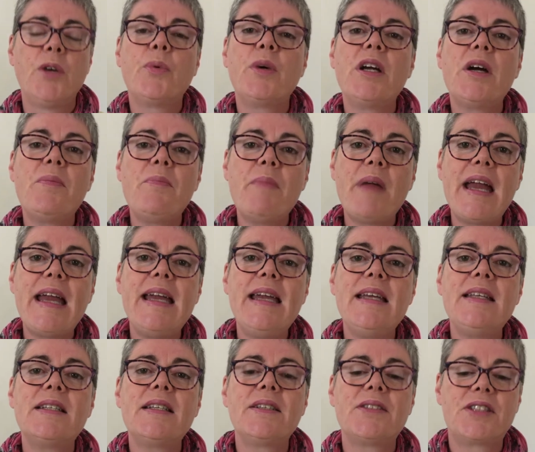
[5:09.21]
We are
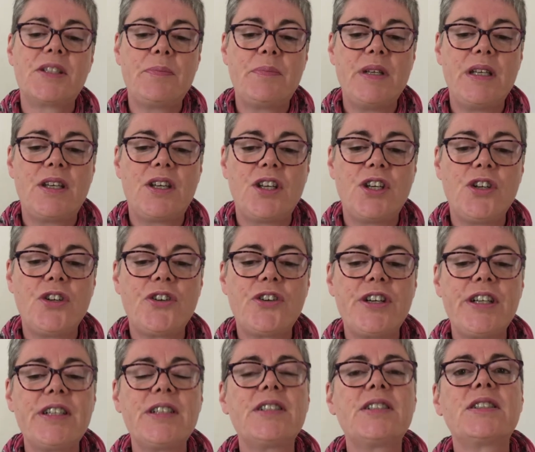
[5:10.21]
made to be
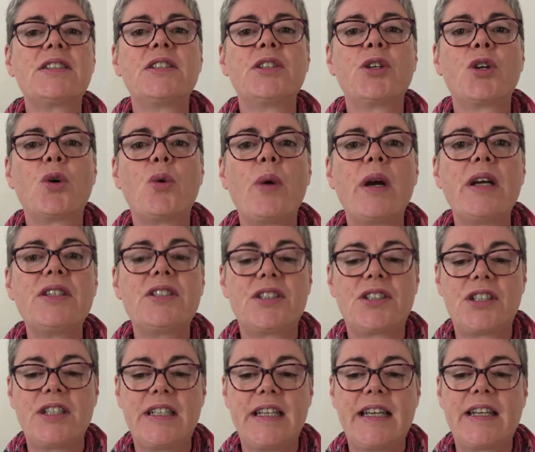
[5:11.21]
curious,
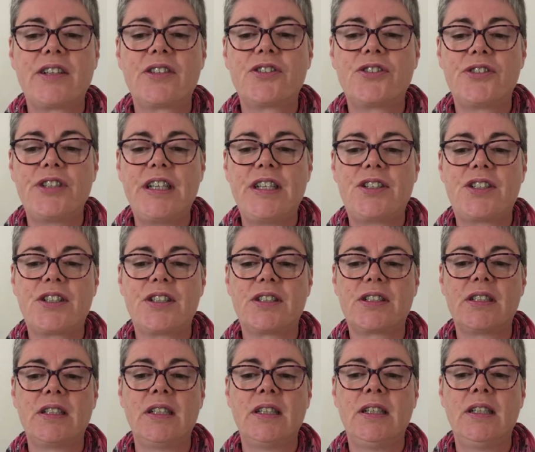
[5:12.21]
questioning
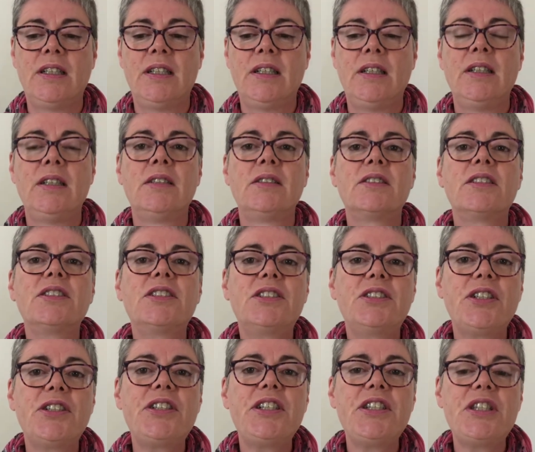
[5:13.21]
creatures, to
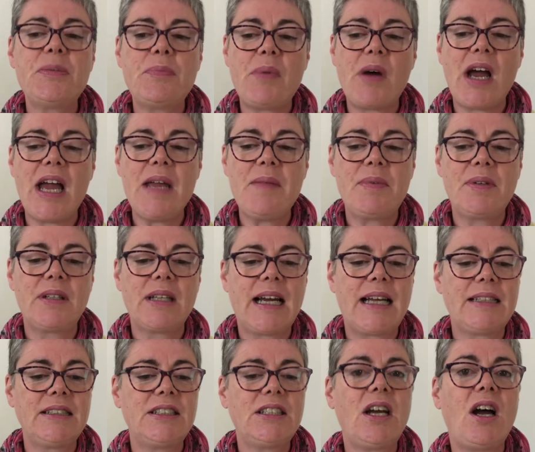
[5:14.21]
study the Bible
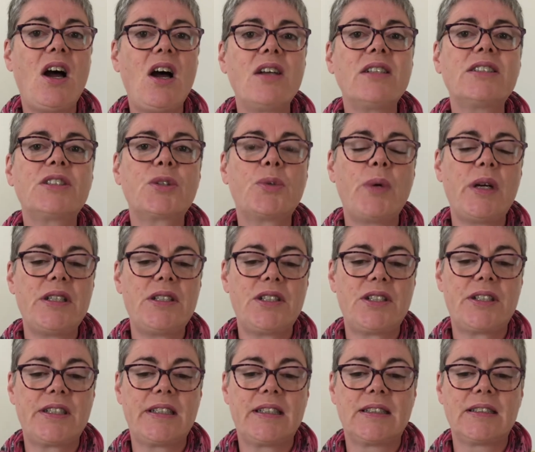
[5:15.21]
and to ask
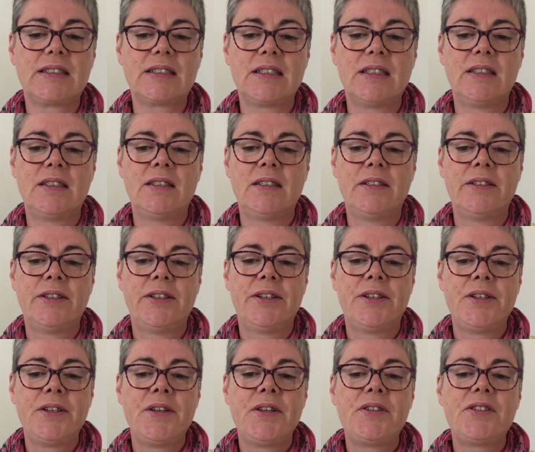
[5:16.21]
questions.
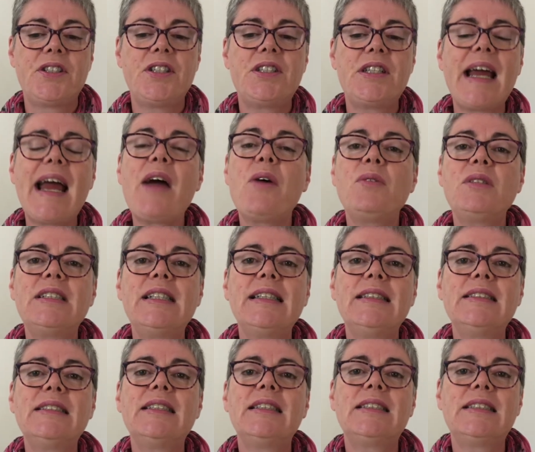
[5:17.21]
To doubt
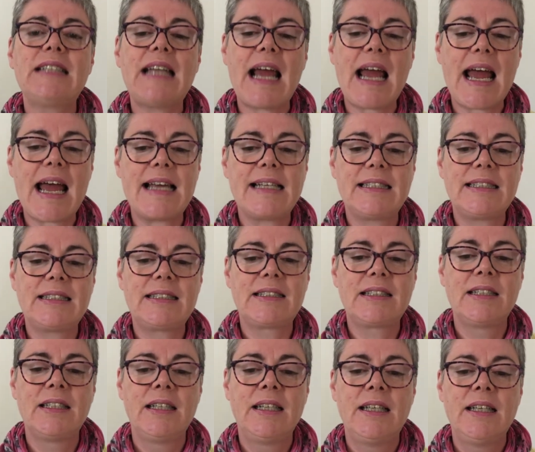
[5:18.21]
and to test
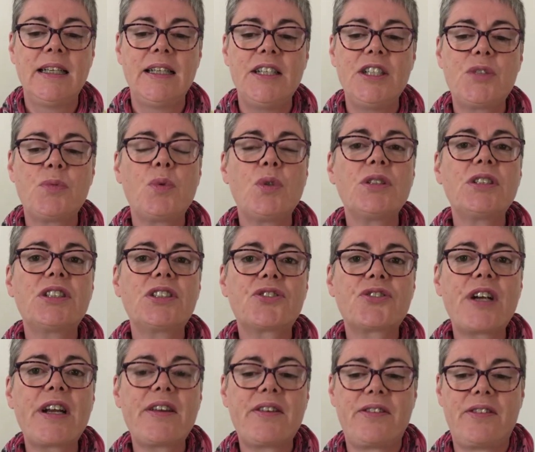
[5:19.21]
is what
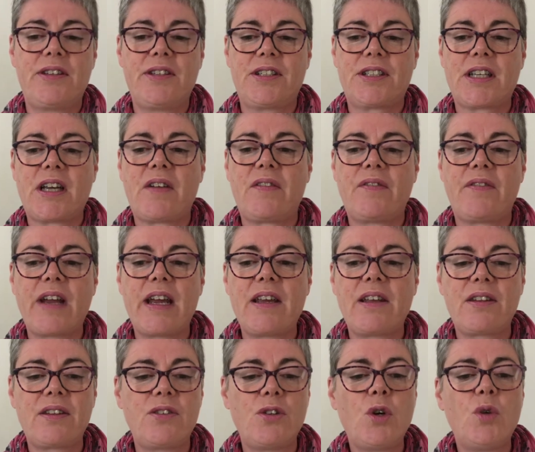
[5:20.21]
strengthens our
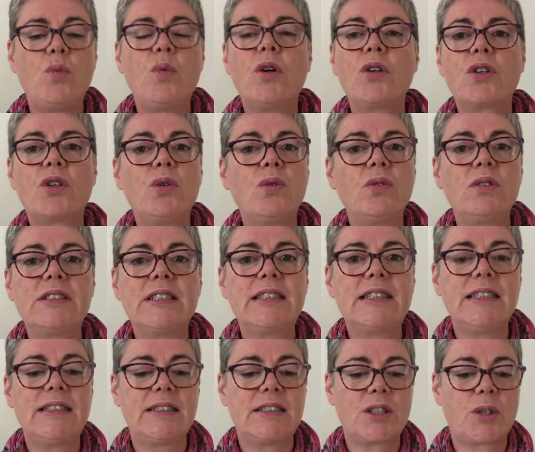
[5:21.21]
faith, not what calls
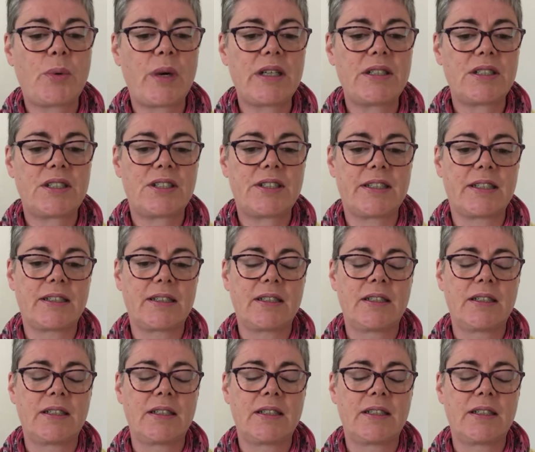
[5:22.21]
it into question.